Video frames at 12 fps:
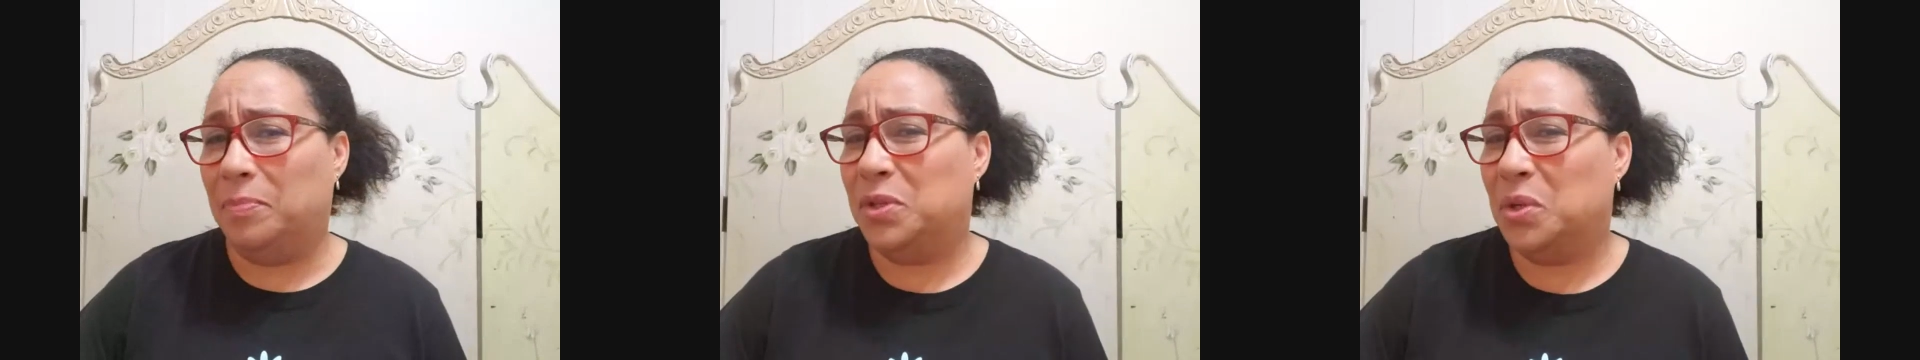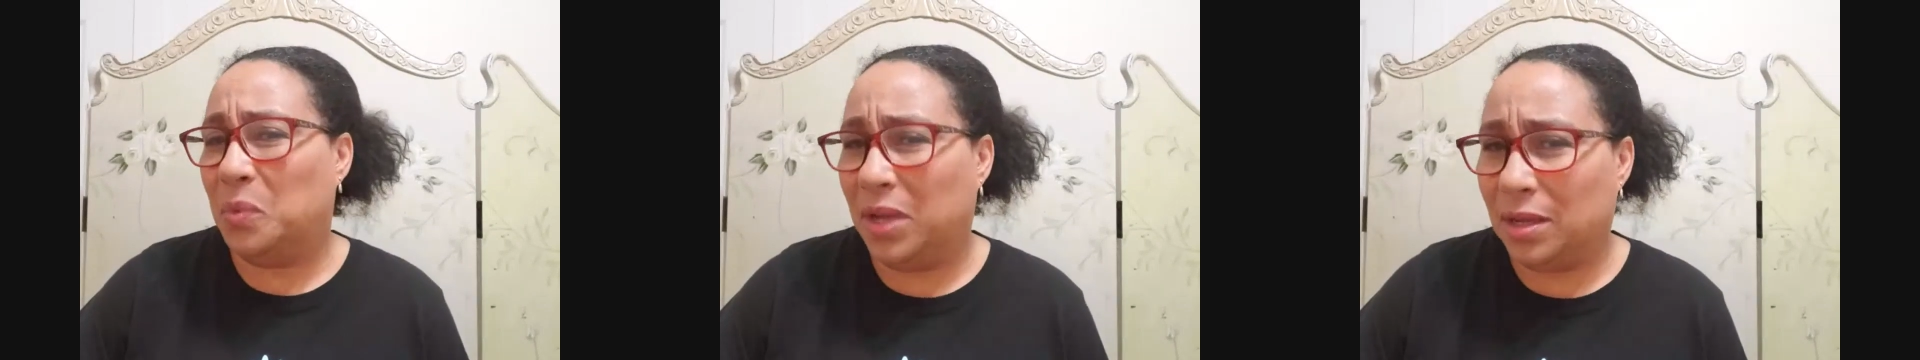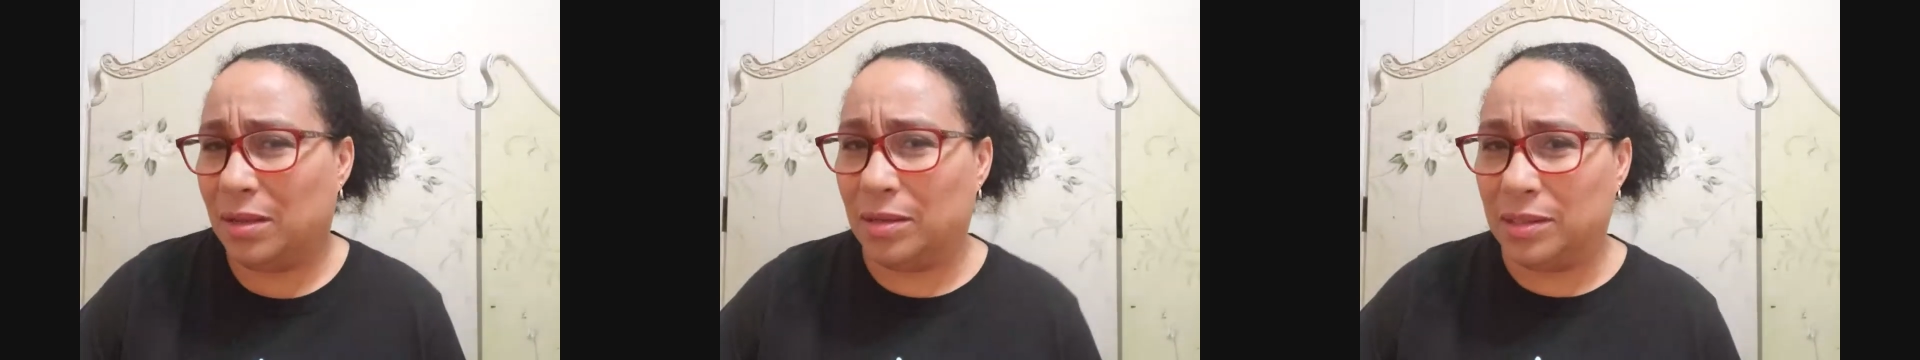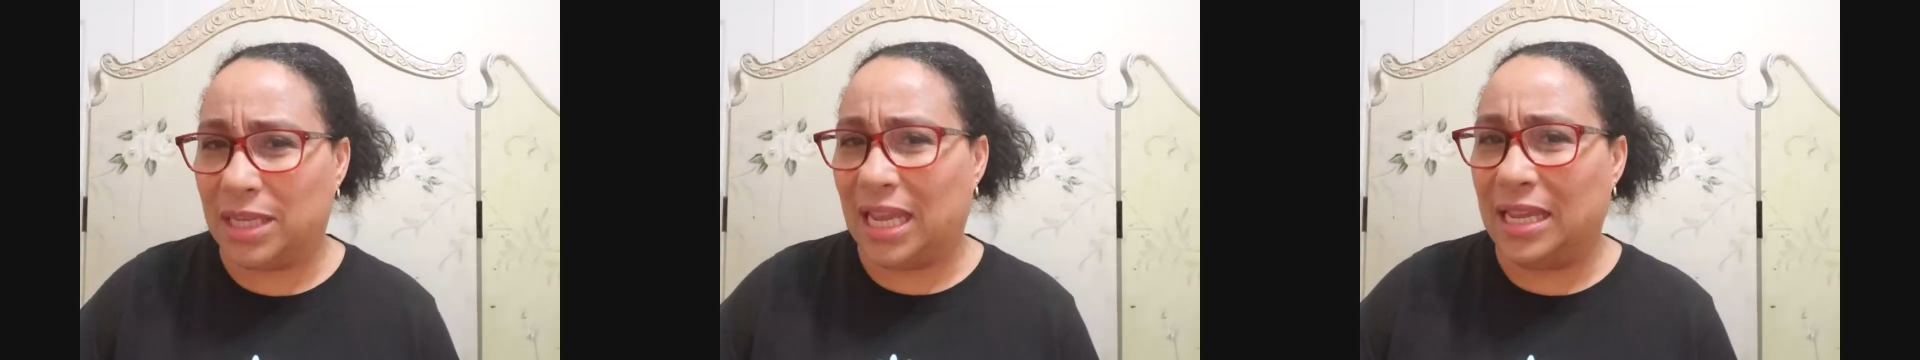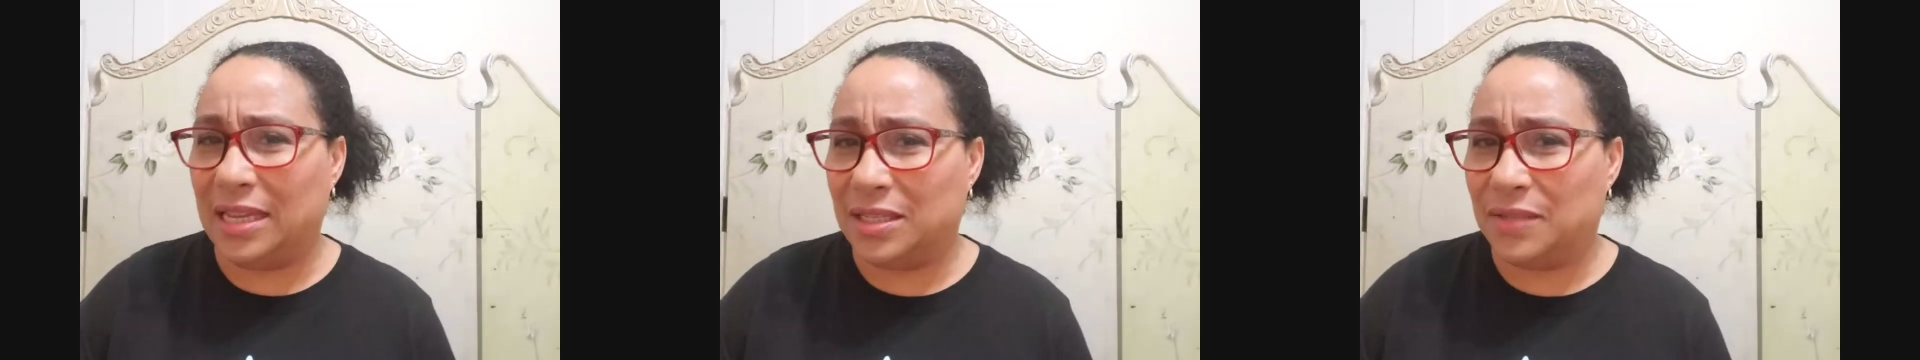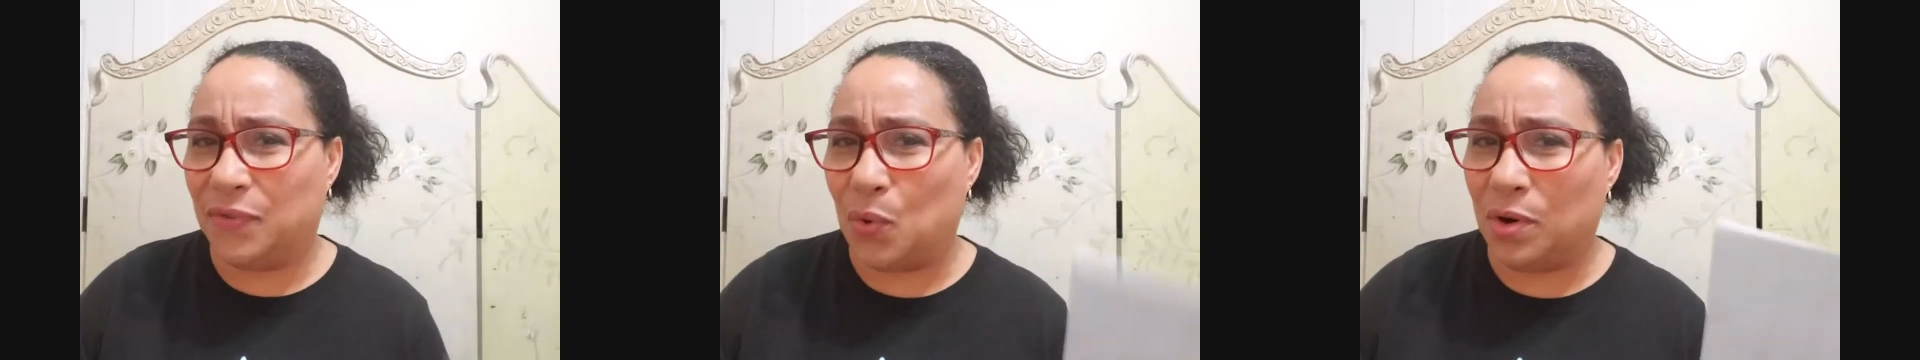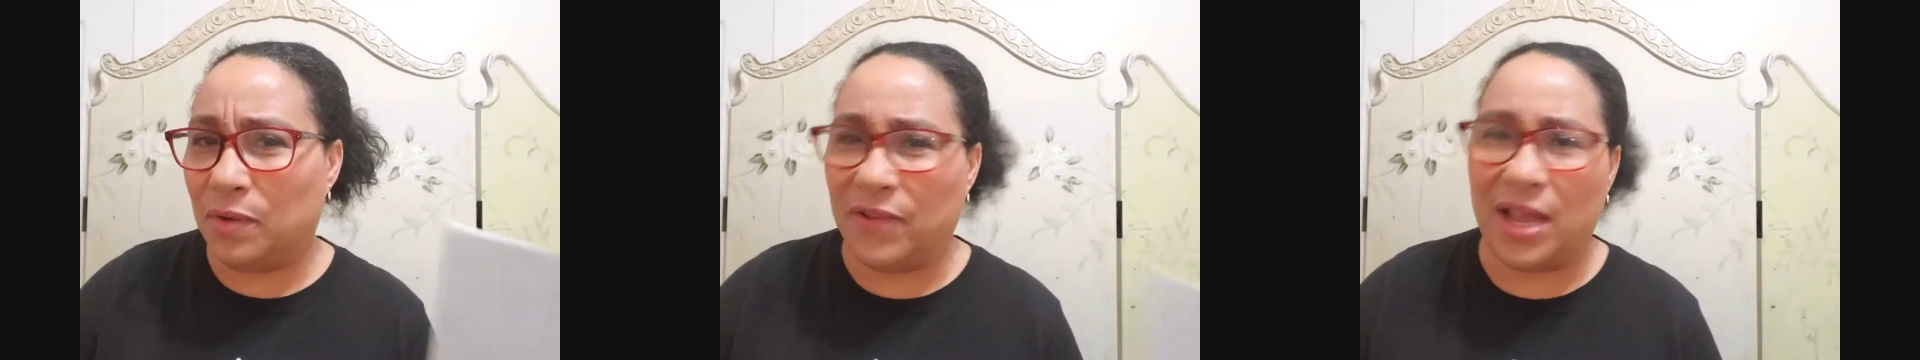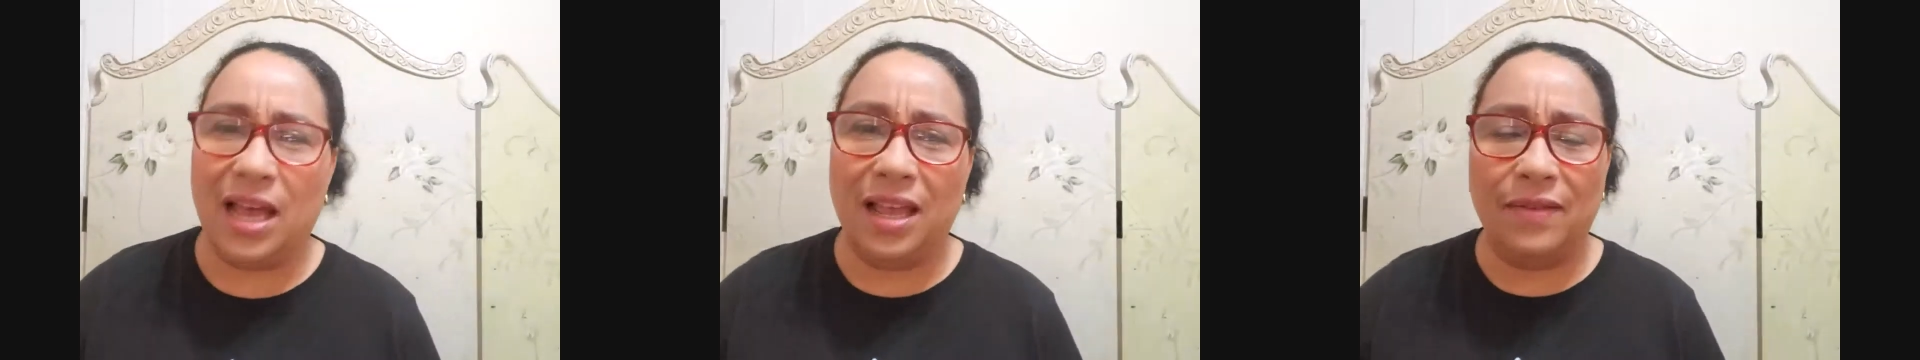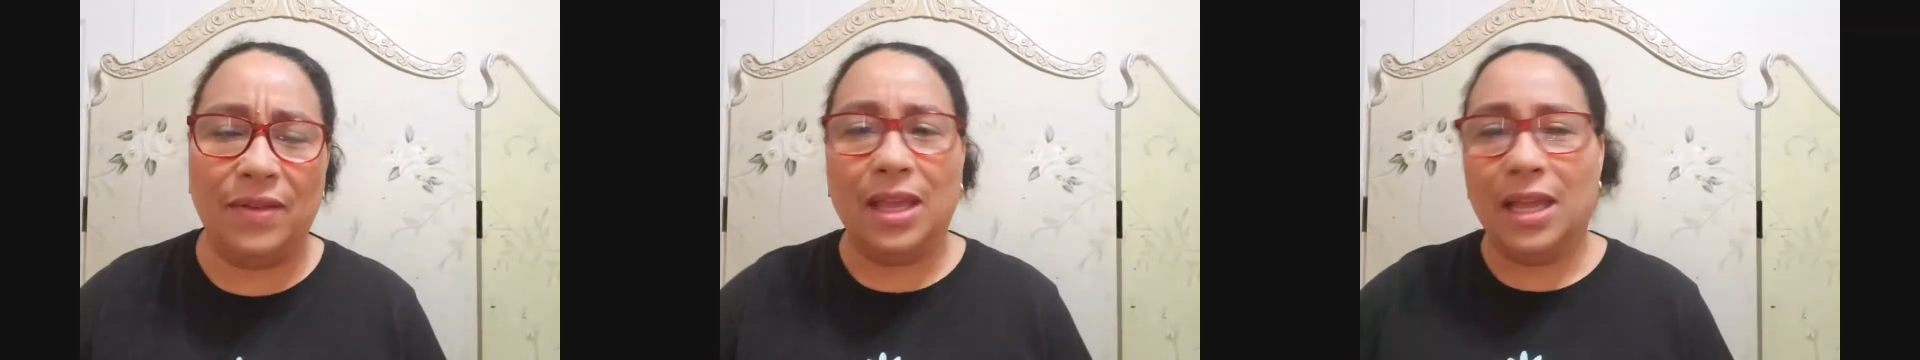up to a week, days, 4 or 5.